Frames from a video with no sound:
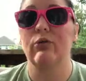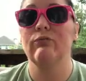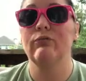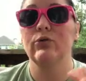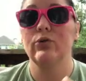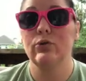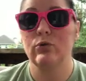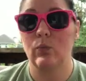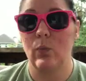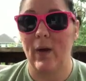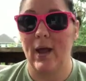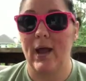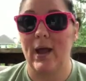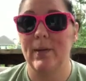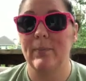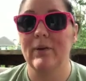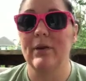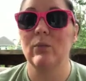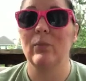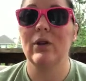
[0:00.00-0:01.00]
food
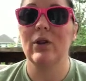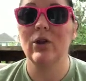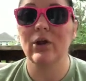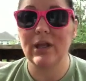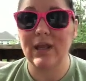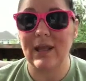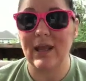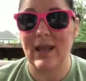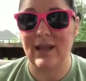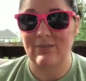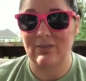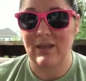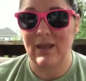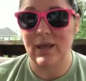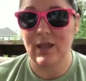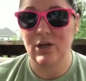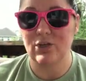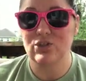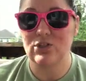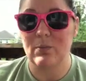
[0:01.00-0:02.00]
web and we're looking at the
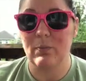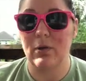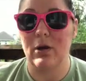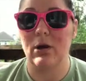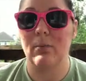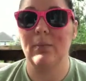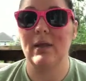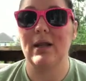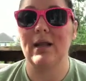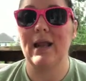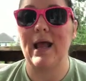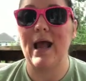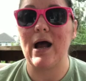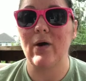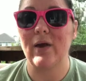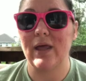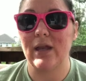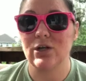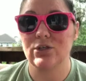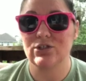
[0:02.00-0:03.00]
energy pyramid and how
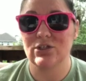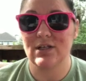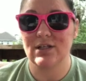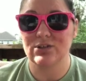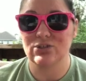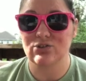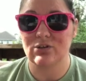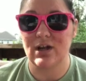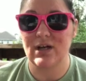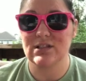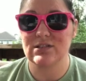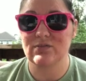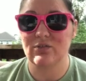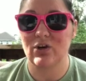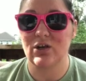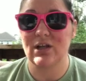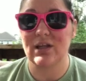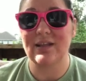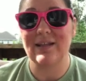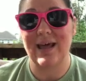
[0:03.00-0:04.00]
energy is
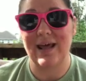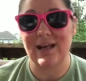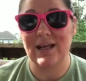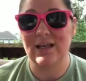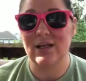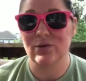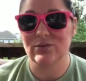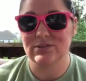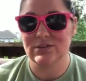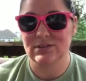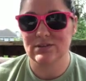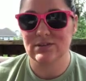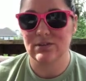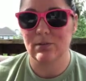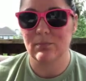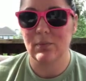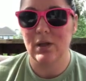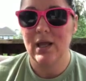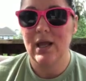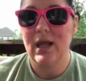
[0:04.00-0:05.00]
transferred in that
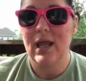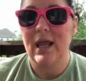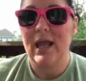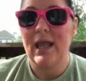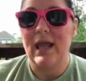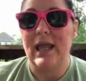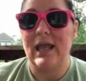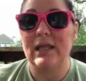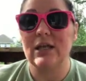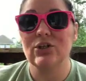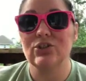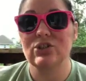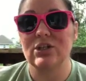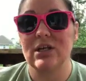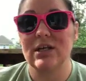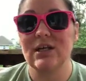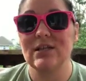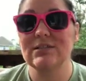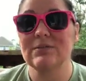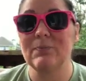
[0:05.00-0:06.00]
ecosystem,
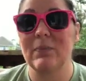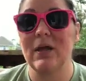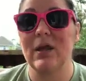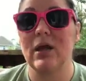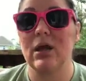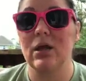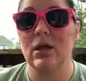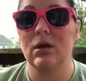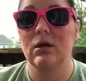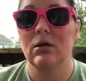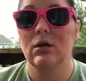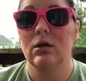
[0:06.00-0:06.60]
energy is being,